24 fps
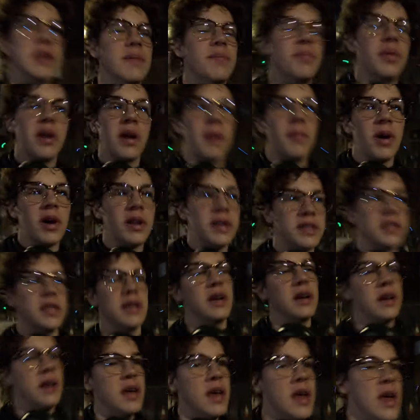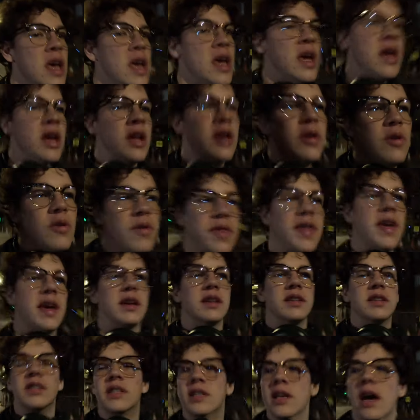it, but I'm on to new
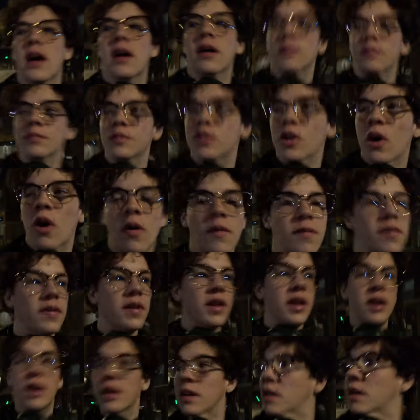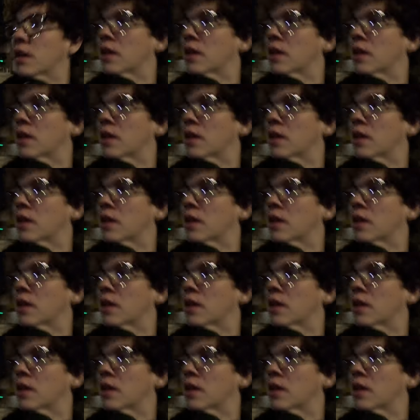things. So hopefully